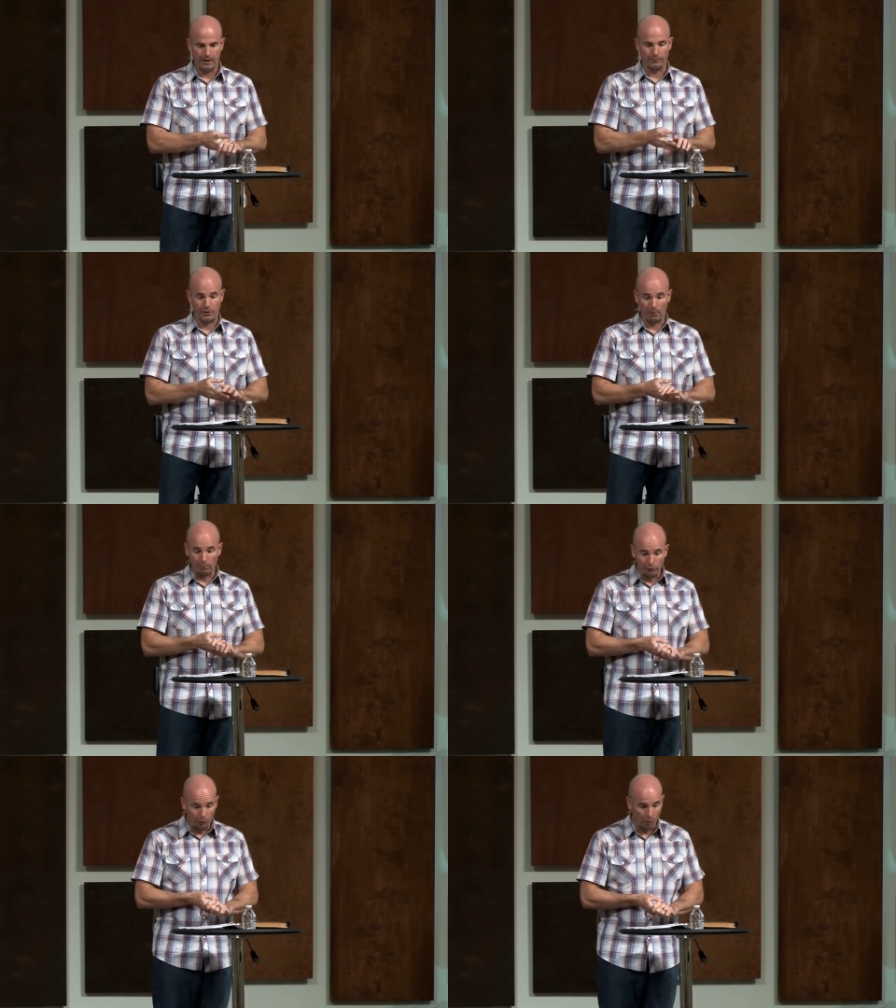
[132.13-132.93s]

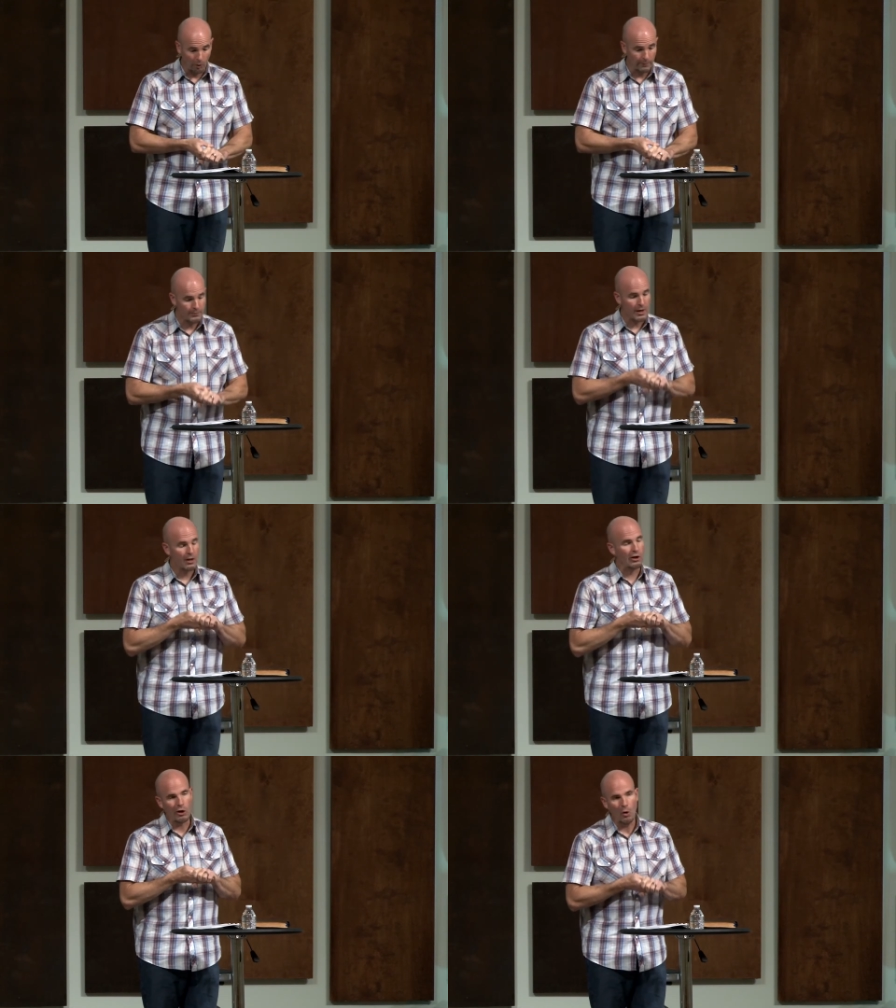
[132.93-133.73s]
Number four,
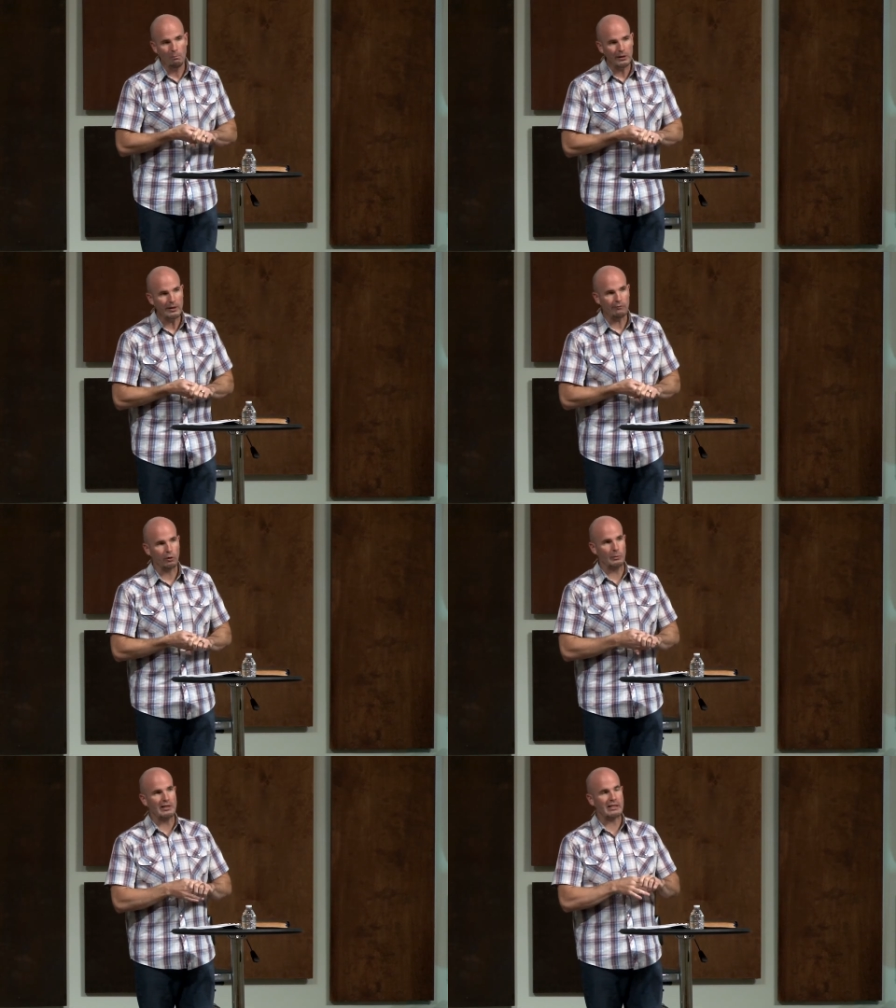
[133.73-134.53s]
no
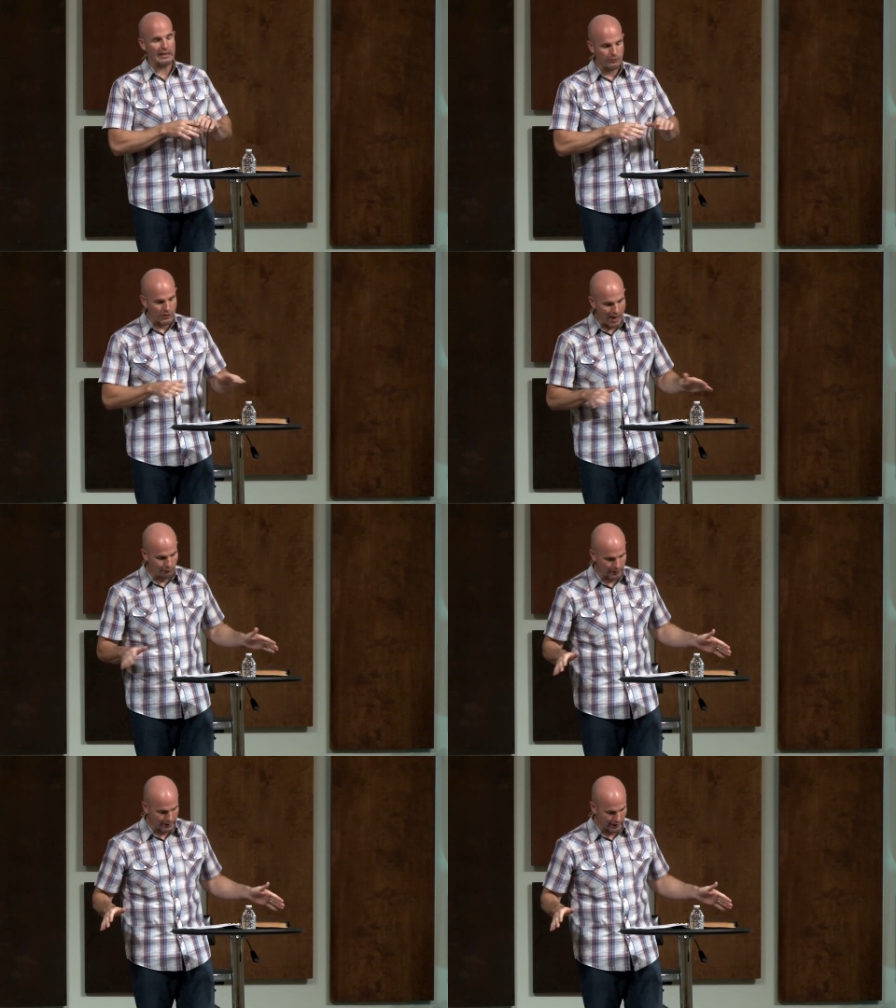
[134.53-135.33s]
believer receives
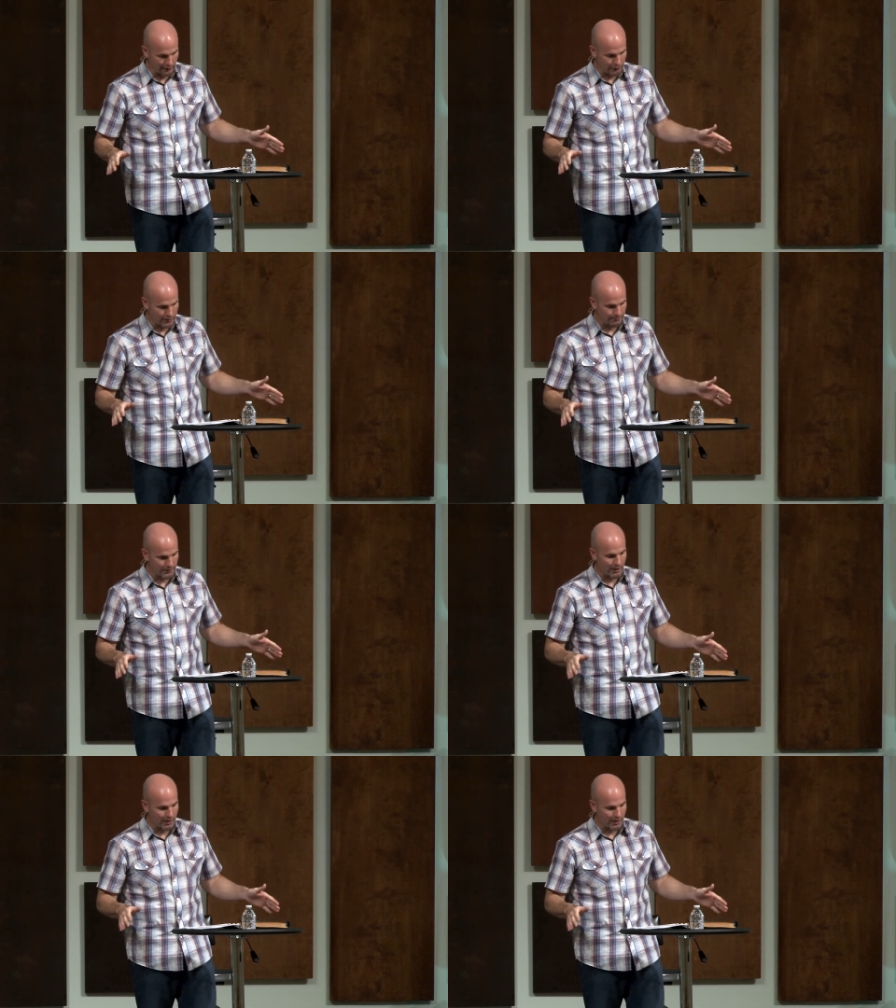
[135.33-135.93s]
every gift.